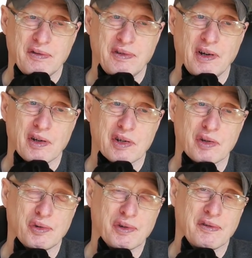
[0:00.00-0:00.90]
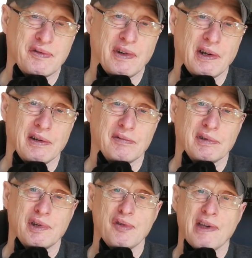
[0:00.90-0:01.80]
far short of uh,
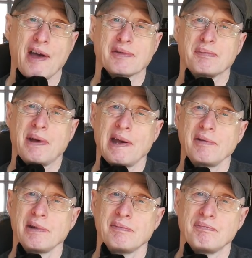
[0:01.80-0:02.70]
£2,000